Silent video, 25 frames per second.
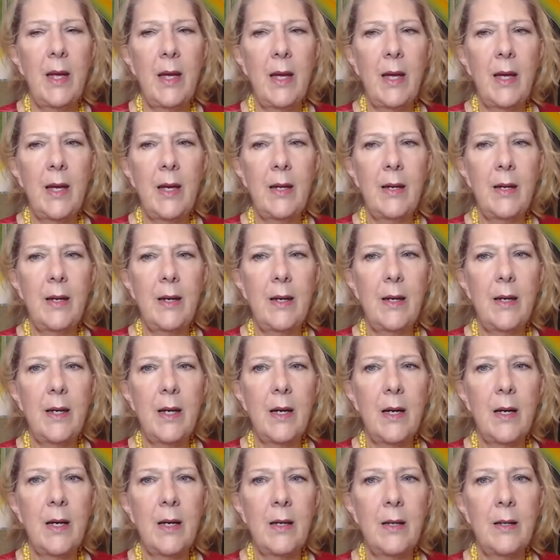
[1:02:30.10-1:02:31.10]
and
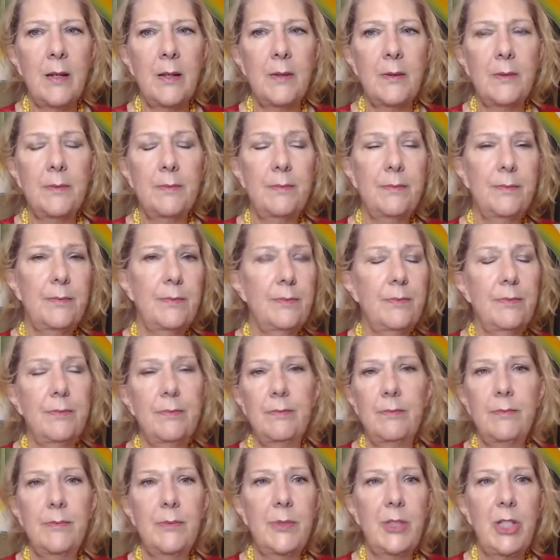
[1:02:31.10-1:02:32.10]

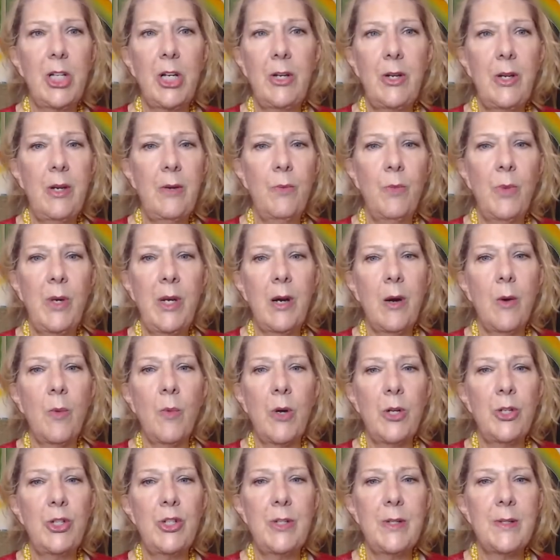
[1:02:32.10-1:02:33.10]
tell you, we don't
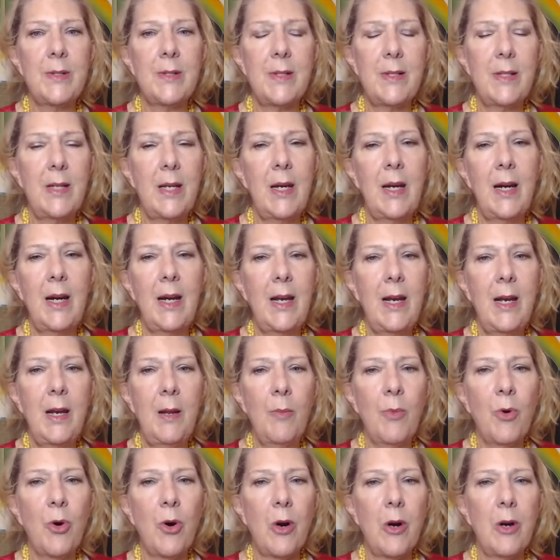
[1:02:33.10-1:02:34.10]
want you as a tenant
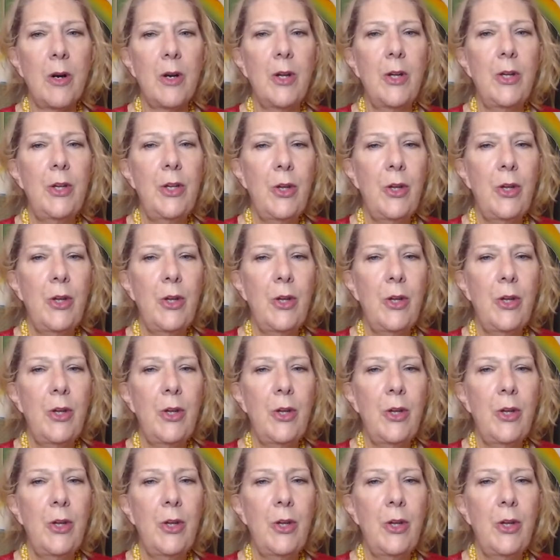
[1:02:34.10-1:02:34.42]
anymore.